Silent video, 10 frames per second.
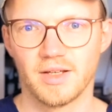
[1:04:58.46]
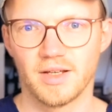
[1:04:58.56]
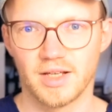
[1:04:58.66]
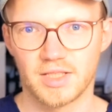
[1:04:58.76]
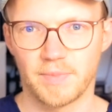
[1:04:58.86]

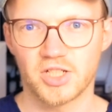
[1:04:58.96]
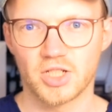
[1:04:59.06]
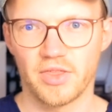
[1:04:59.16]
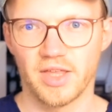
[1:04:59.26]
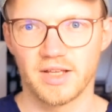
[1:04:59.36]
A special
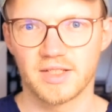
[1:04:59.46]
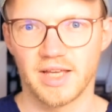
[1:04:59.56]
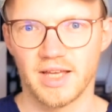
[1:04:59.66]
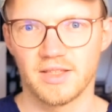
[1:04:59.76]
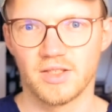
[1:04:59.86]
thanks
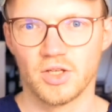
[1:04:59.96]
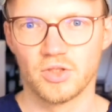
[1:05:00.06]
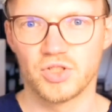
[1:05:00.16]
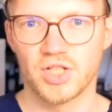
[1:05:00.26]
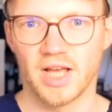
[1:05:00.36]
again to
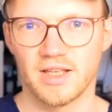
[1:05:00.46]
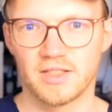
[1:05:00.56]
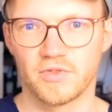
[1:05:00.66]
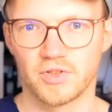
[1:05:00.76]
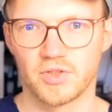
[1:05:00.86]
Jazz
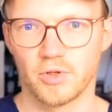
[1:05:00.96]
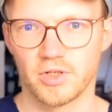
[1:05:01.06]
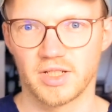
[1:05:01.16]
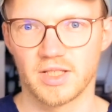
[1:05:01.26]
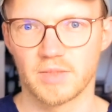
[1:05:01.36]
for
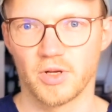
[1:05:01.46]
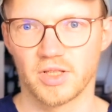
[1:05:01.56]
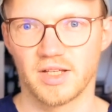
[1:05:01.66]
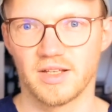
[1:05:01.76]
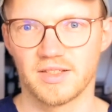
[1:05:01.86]
supporting this
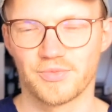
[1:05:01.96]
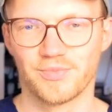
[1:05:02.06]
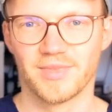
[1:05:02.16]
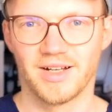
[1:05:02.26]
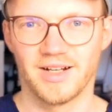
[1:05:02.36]
podcast.
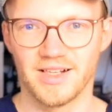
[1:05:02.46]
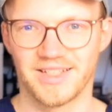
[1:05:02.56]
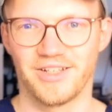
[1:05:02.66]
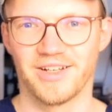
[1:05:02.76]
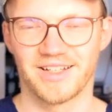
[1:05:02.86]
I'll see you next